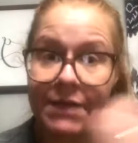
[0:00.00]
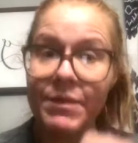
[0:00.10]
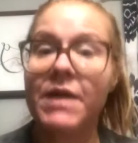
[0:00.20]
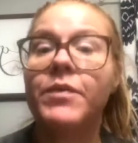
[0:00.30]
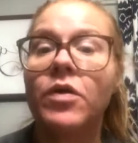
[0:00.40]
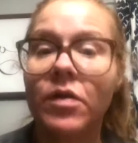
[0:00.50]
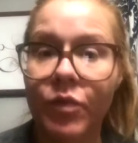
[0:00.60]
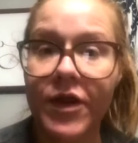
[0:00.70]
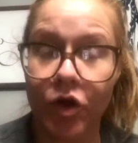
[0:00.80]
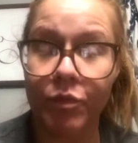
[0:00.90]
people
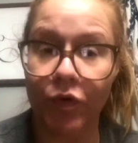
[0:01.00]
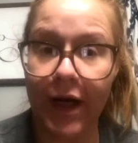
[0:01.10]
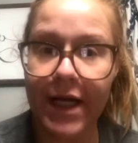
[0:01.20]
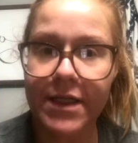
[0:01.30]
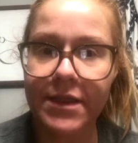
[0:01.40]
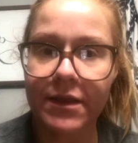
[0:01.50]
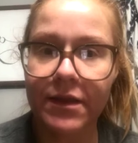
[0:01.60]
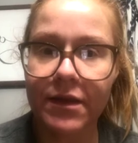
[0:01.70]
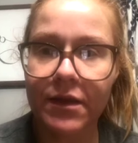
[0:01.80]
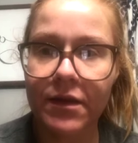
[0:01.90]
with your brand
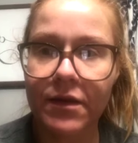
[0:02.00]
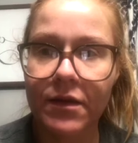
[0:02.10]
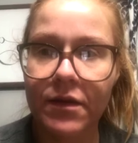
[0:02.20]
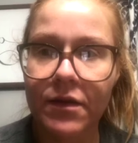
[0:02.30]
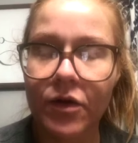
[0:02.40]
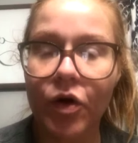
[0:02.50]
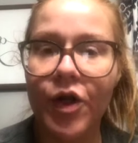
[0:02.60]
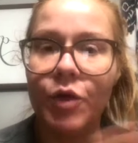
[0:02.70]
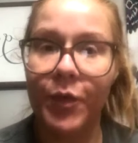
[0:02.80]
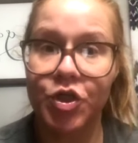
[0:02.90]
or are
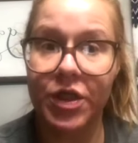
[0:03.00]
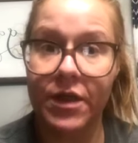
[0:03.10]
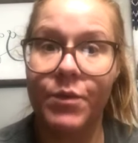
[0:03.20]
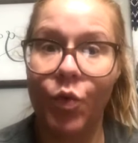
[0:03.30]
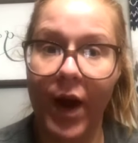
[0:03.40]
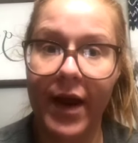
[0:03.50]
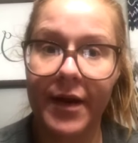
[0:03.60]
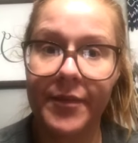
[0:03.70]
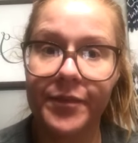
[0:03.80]
you pushing them away?